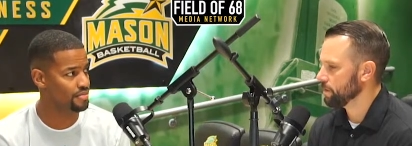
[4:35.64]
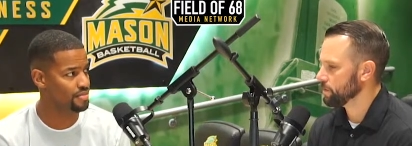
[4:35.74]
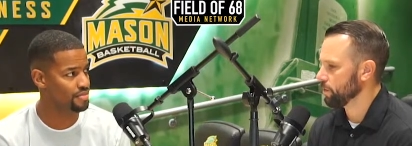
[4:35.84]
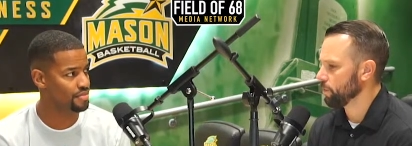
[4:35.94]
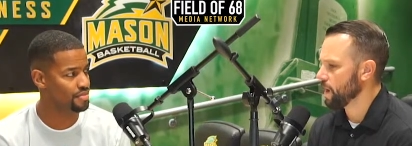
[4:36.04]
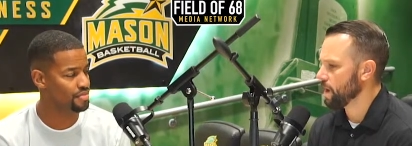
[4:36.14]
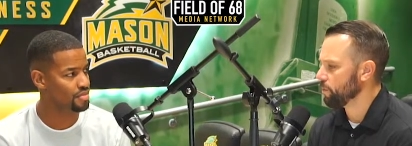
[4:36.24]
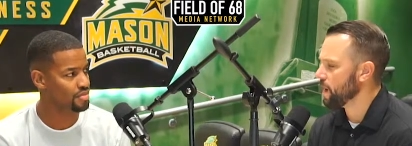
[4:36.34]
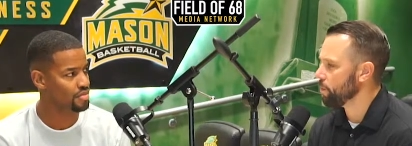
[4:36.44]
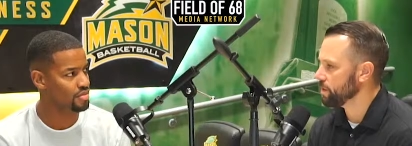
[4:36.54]
Speaker 1: So why
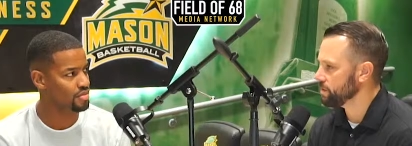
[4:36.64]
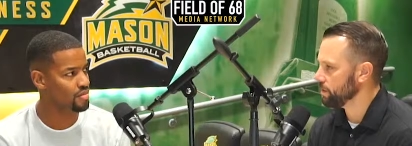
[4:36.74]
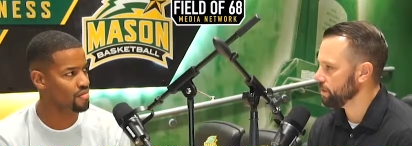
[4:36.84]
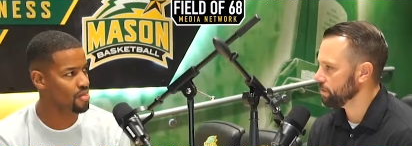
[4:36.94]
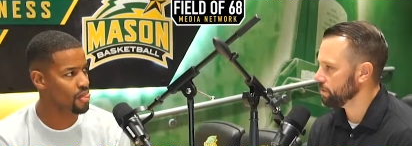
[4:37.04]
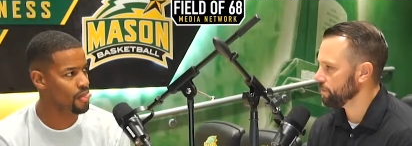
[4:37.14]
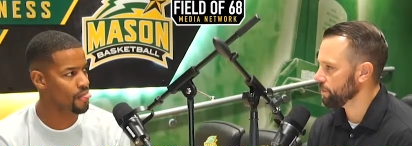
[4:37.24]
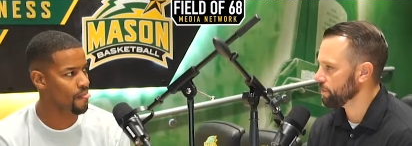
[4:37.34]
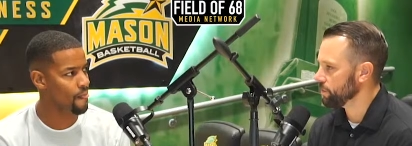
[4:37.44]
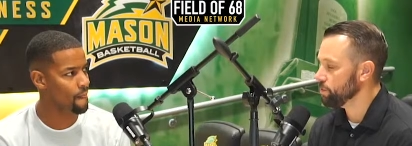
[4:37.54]
why wasn't it for
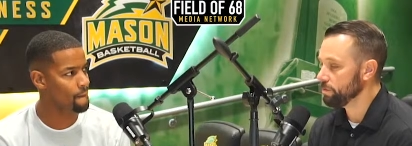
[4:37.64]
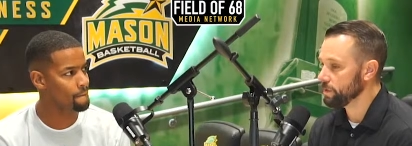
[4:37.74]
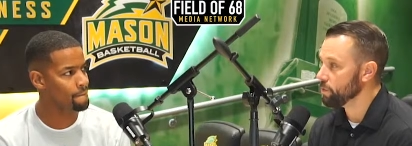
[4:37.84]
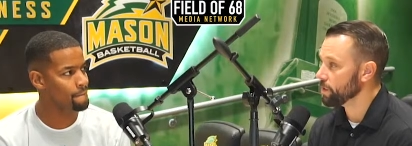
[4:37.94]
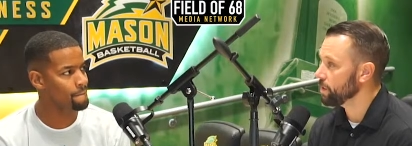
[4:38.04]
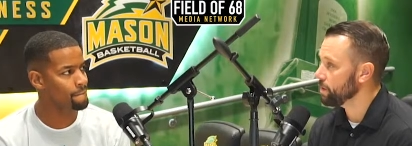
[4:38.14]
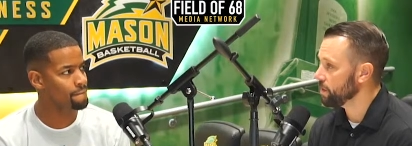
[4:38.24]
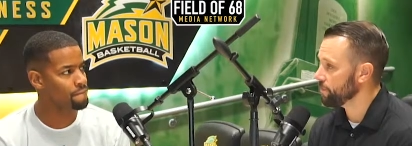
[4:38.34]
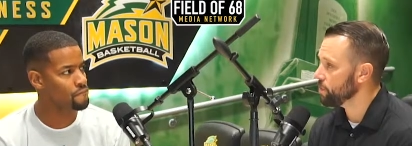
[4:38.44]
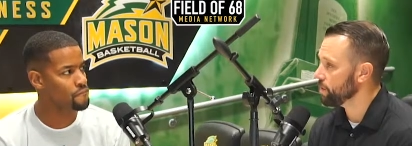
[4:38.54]
you? Because you you were good
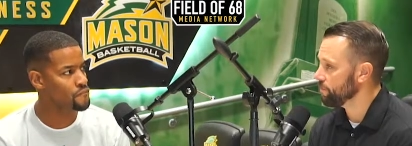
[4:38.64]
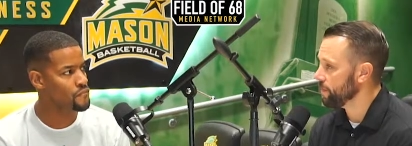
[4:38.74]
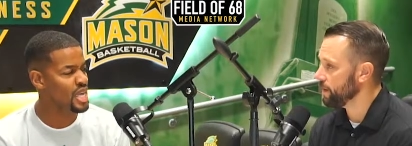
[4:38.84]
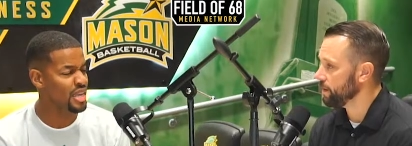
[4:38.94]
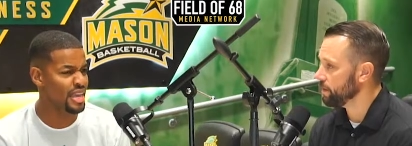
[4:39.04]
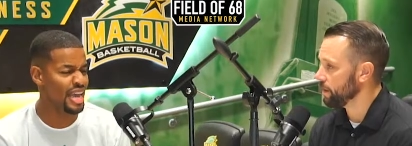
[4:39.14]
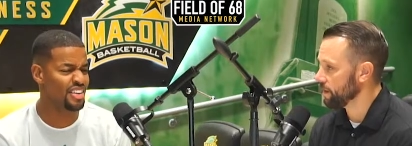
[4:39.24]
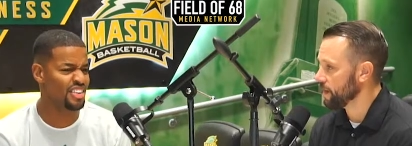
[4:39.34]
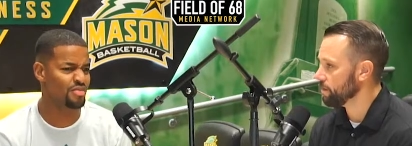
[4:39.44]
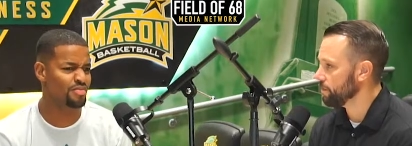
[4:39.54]
enough. You could have made yeah, a
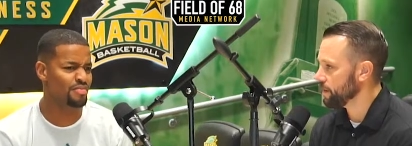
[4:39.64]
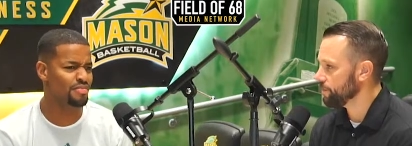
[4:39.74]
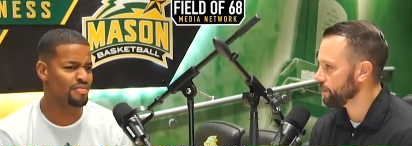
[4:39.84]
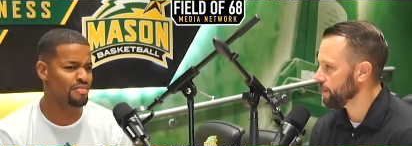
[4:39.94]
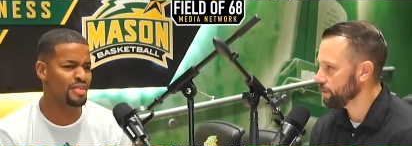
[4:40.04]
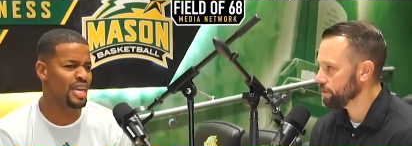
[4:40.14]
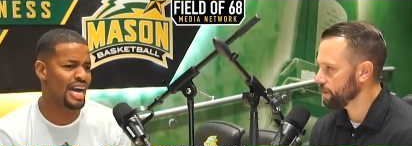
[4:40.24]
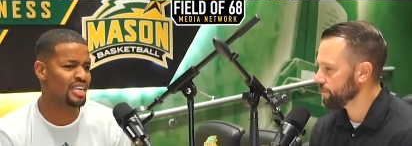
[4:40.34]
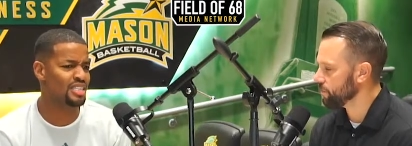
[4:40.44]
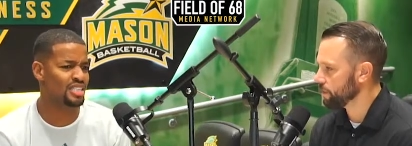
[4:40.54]
lot of money playing. Yeah,
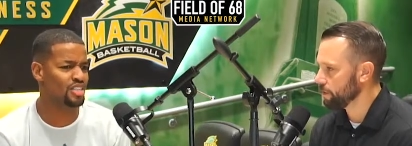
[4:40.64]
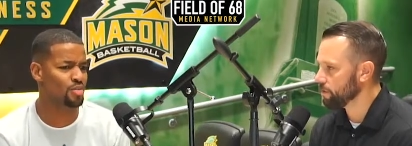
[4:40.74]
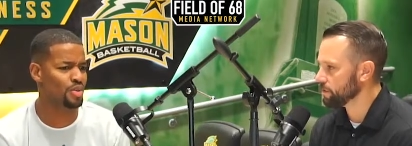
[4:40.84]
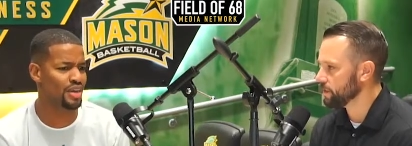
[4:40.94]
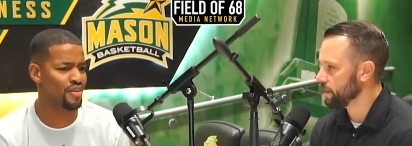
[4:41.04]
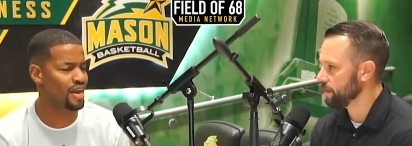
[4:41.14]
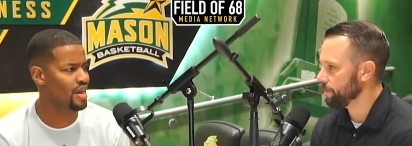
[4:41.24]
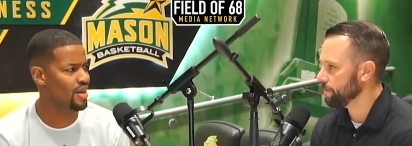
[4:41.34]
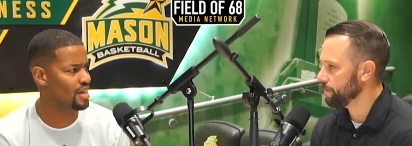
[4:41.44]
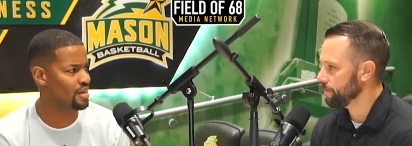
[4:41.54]
I could still play time. right
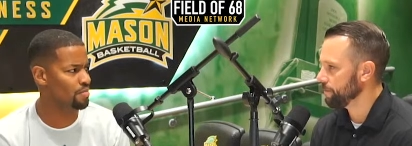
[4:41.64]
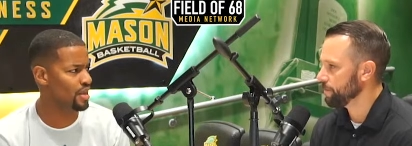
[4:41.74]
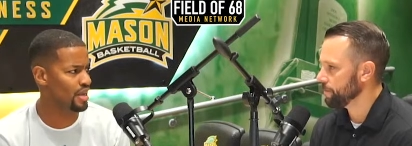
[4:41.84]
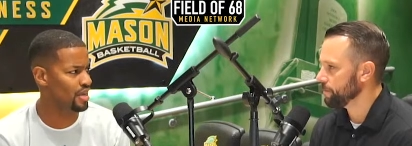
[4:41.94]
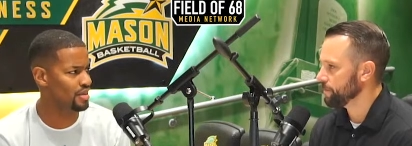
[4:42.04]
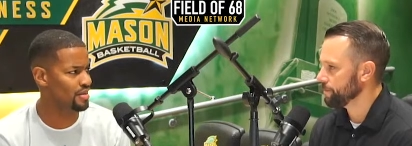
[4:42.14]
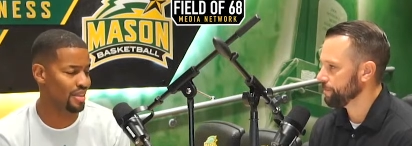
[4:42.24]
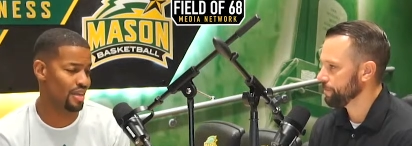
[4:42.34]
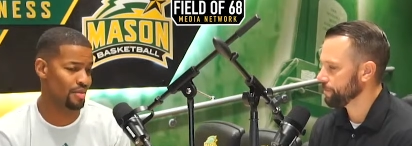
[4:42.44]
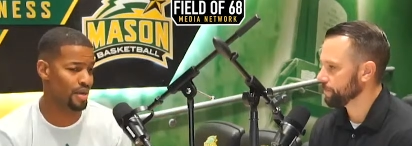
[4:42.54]
Speaker 2: now. I could play. I
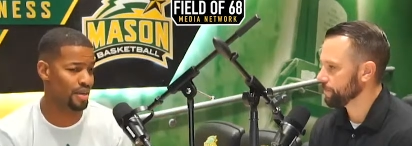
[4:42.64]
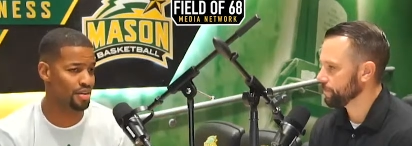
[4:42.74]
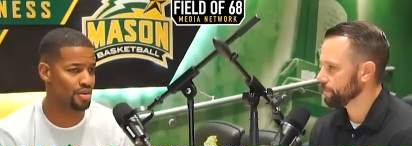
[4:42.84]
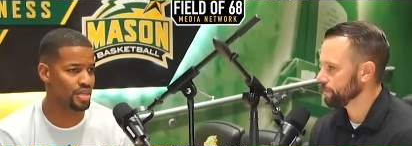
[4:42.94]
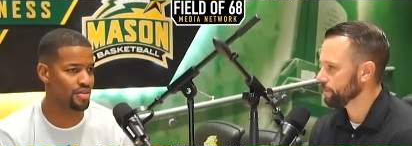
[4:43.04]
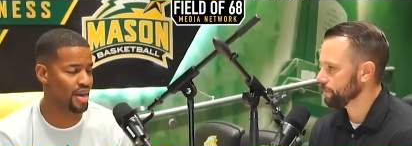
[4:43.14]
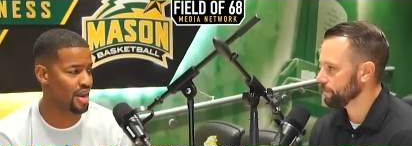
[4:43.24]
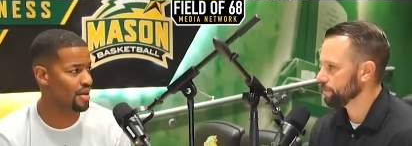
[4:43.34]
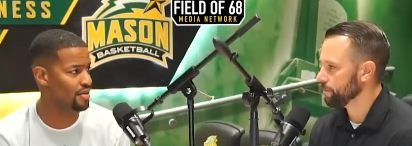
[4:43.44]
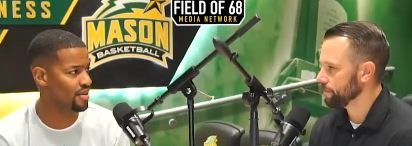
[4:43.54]
think I could play in the Euro League right
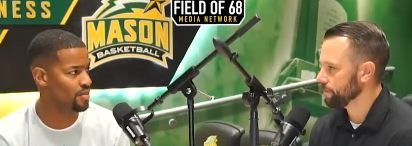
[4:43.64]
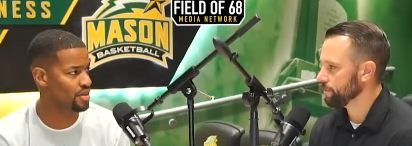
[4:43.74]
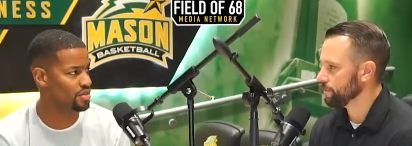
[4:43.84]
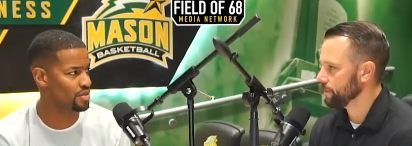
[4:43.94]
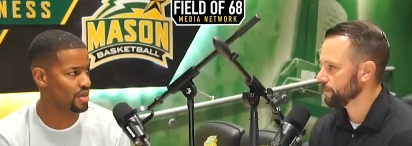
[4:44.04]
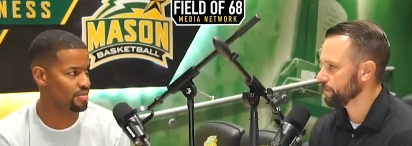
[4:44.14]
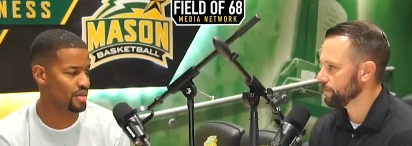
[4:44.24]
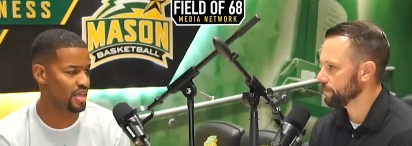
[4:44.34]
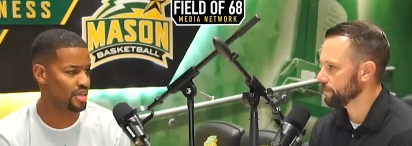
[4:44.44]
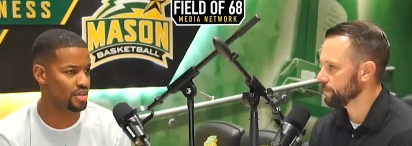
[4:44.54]
now if I wanted to. I could
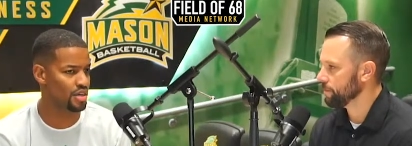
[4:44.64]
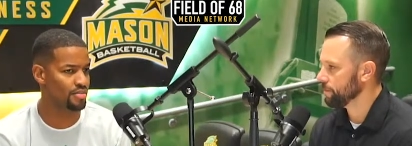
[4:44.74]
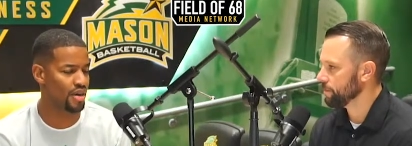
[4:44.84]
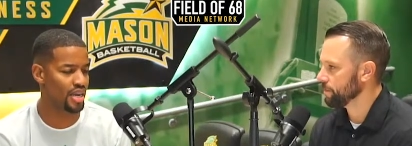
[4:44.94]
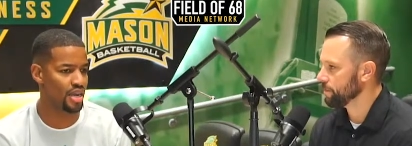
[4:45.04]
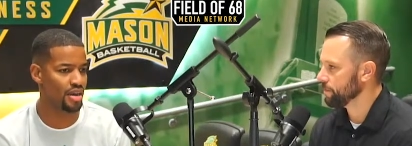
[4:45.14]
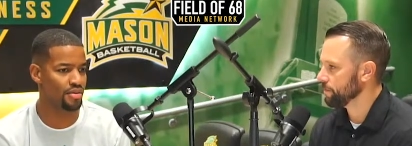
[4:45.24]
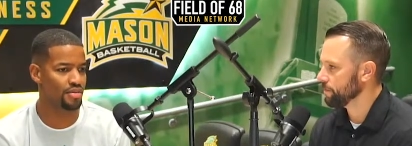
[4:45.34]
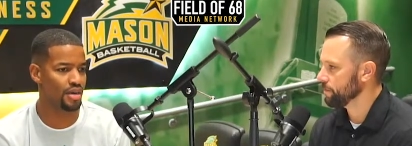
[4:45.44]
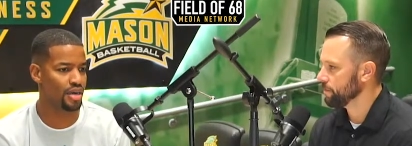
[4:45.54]
play in Europe right
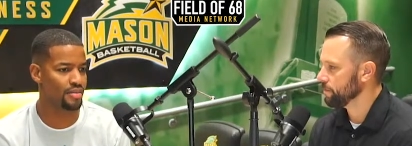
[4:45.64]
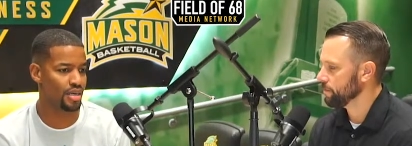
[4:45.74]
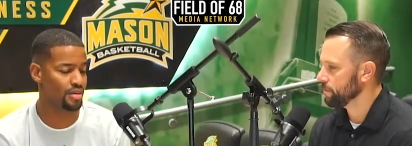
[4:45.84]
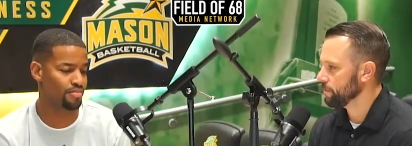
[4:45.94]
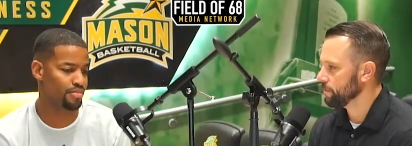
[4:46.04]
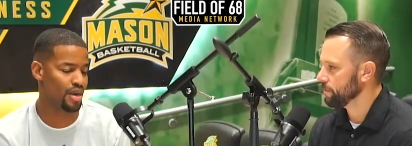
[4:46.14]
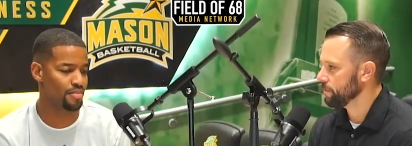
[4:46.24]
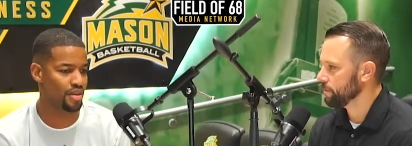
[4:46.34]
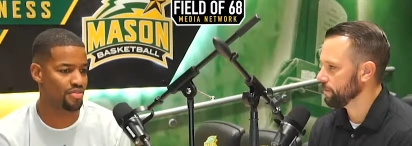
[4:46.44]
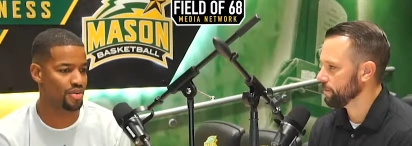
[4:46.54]
now. Um, I could probably
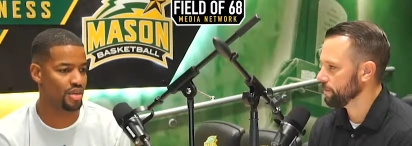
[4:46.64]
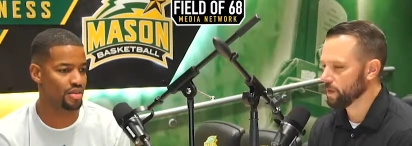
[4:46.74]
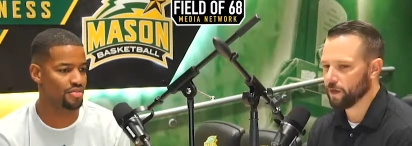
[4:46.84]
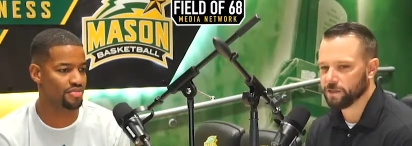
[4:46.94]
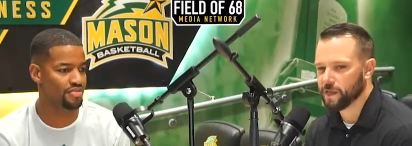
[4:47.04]
play for another. He's